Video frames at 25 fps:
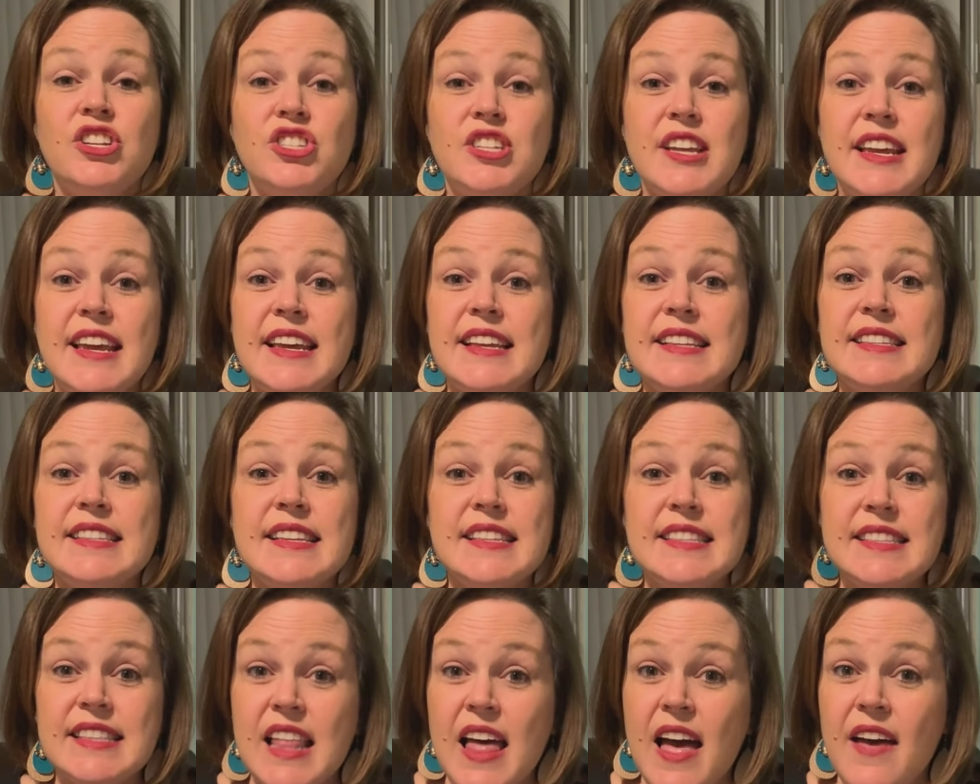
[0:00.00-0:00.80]

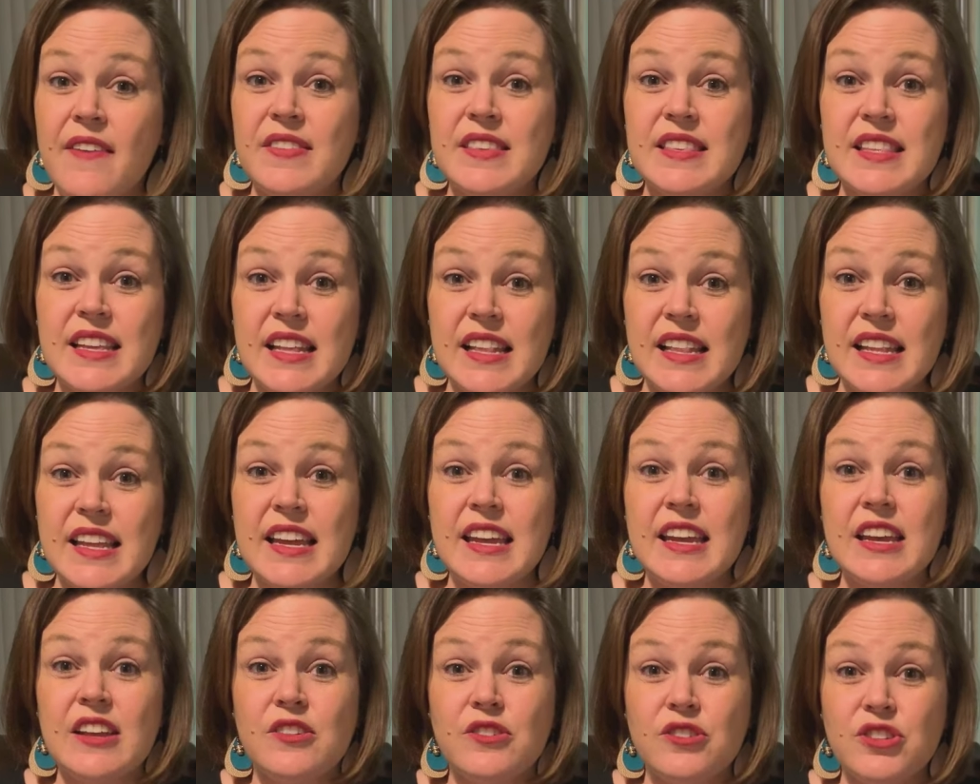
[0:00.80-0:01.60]
Jesus loves the
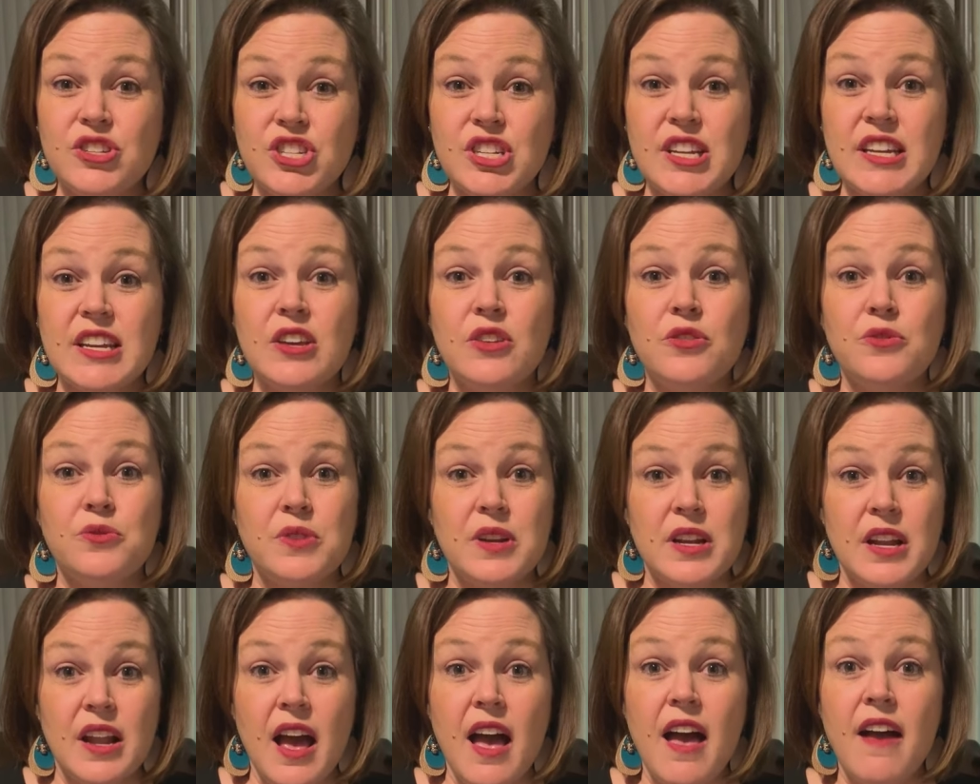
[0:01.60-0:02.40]
little
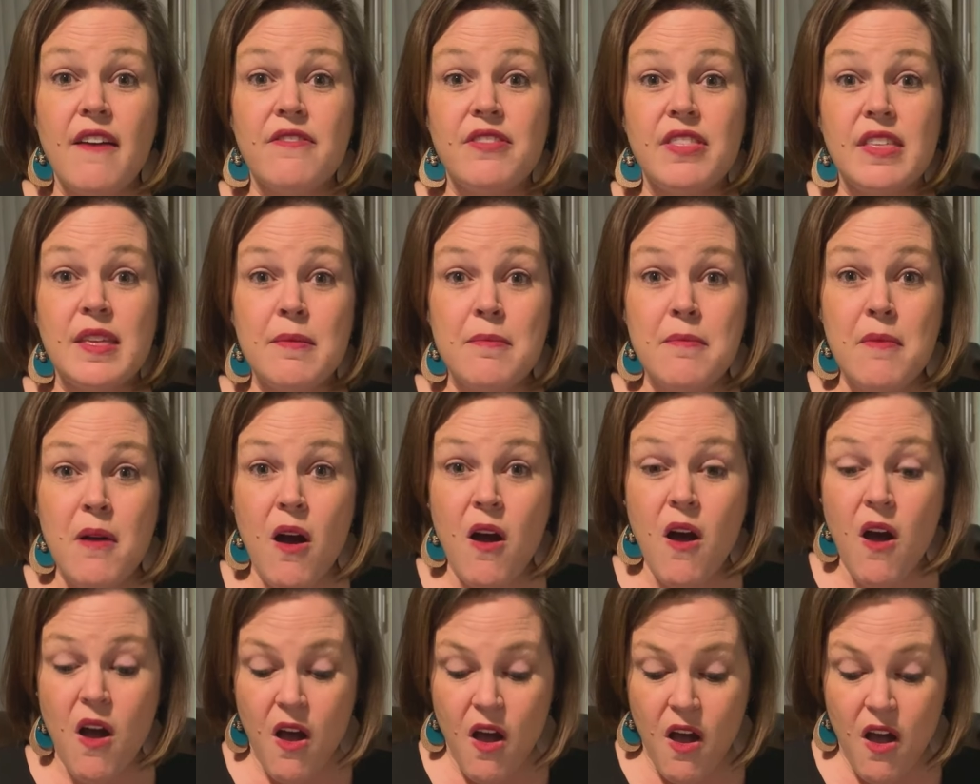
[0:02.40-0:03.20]
children of them
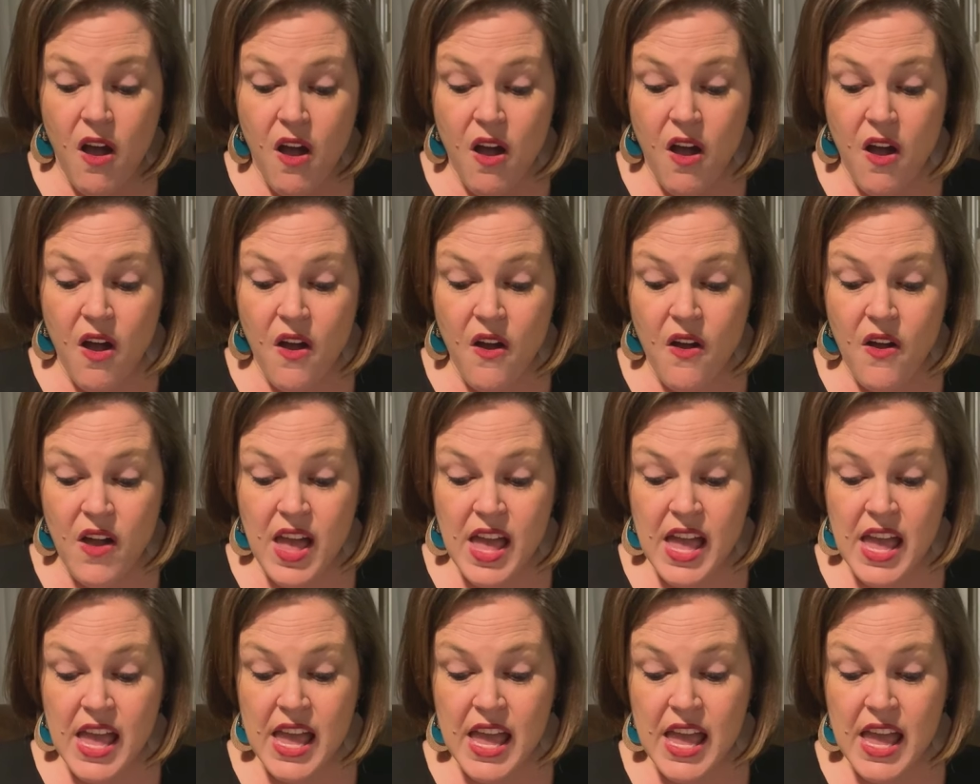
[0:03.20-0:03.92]
all,